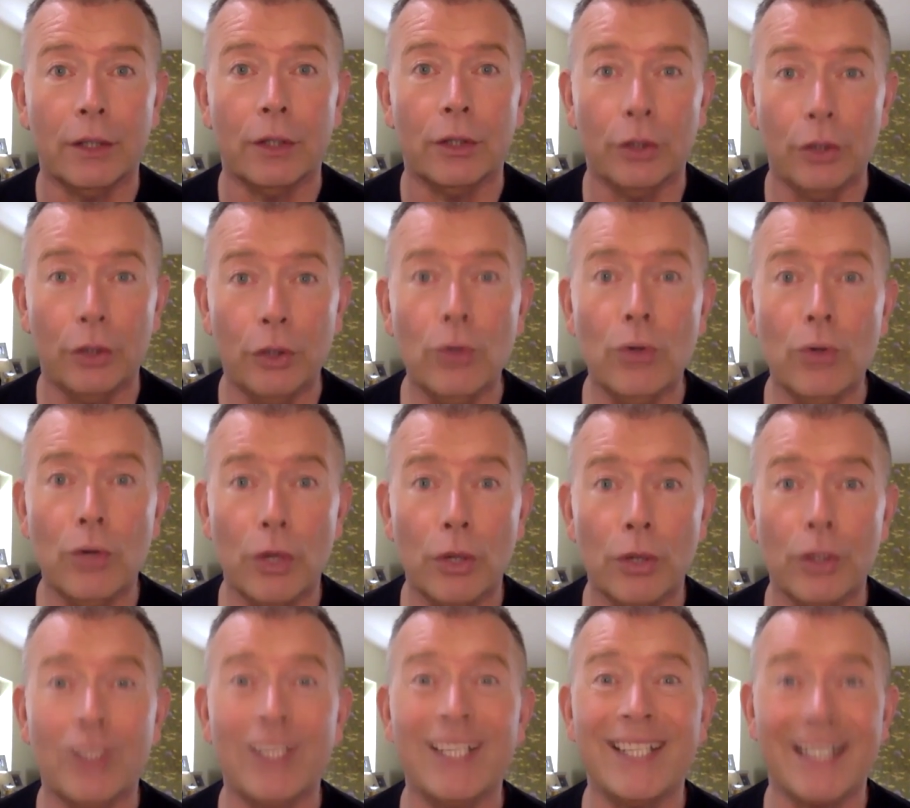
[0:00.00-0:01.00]
You
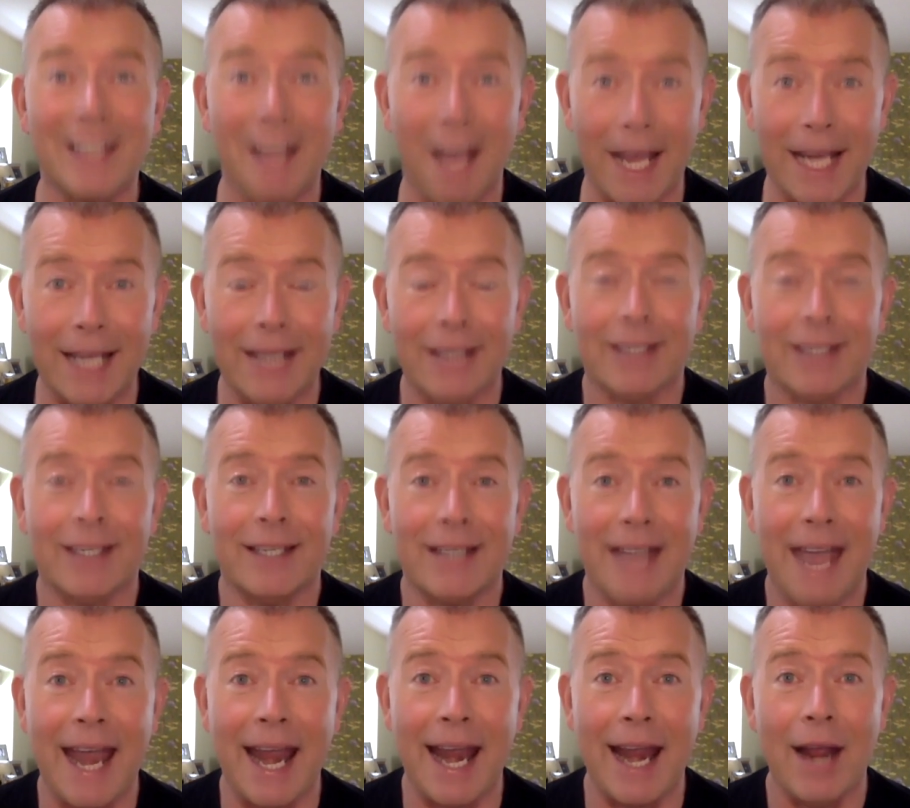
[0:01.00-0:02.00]
could decide
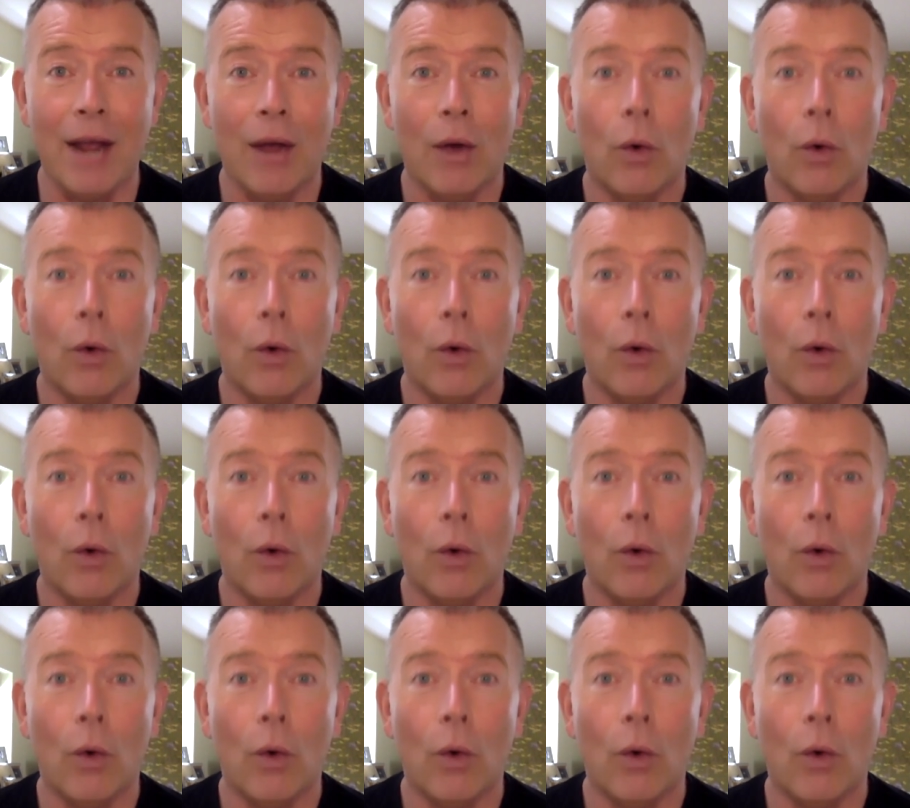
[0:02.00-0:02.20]
today